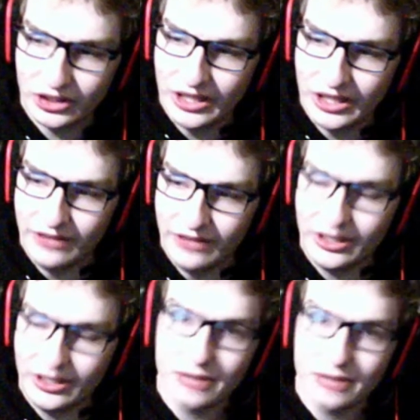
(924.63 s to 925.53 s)
If you guys
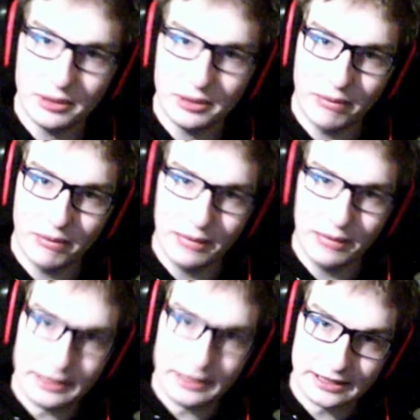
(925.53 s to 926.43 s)
want to buy my
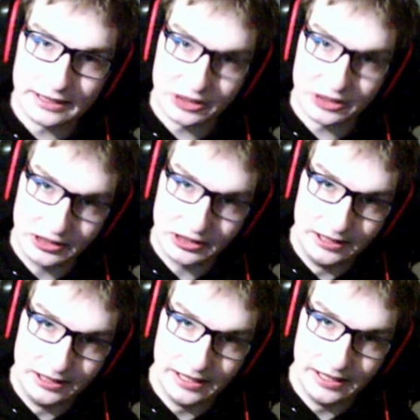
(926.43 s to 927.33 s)
sister
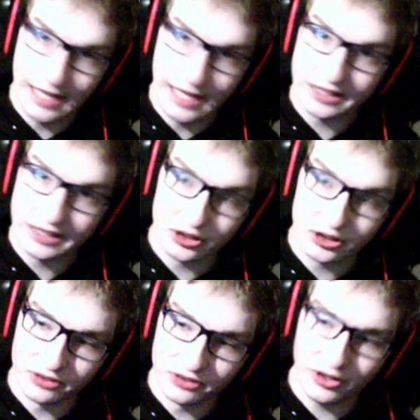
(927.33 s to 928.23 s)
and get her as
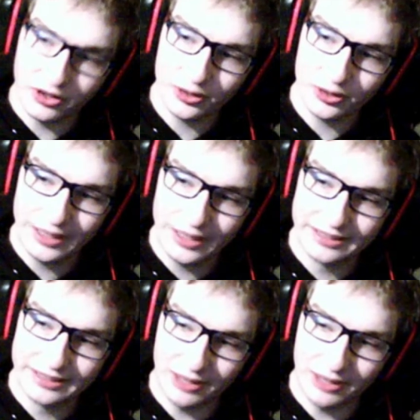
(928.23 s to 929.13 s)
far away as
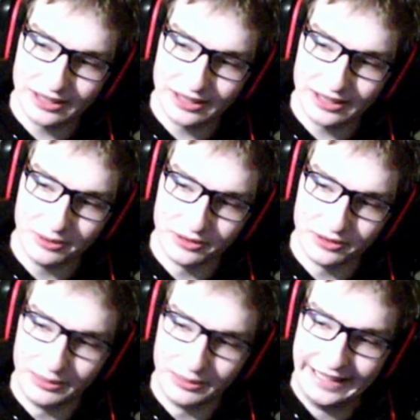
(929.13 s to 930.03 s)
possible from me,
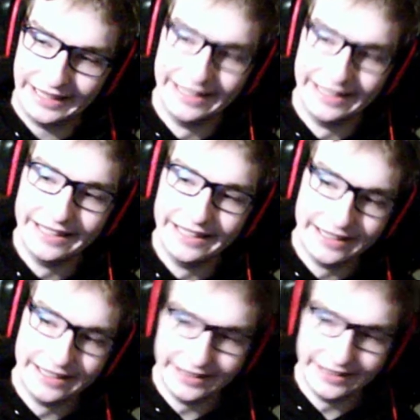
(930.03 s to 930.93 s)

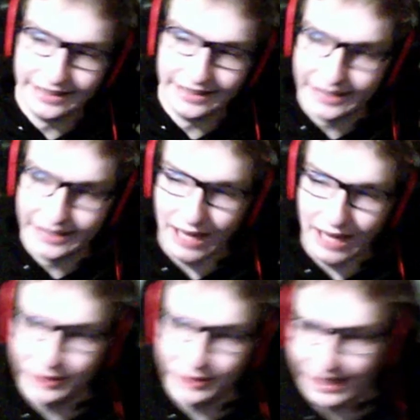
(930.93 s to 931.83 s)
that would be
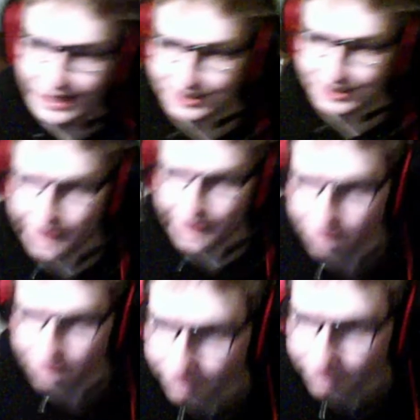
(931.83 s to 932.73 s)
nice, but,
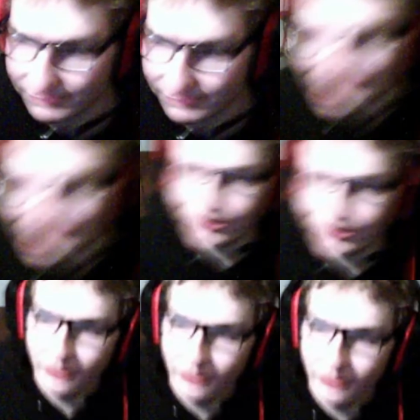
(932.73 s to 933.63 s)
and I'll give you
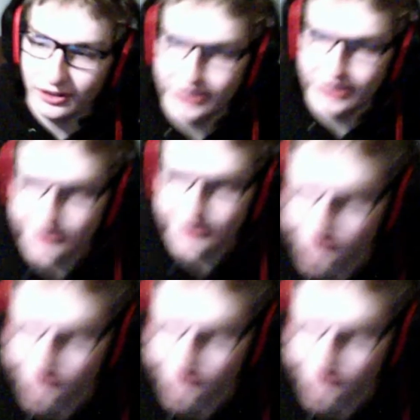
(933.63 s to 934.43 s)
the details of,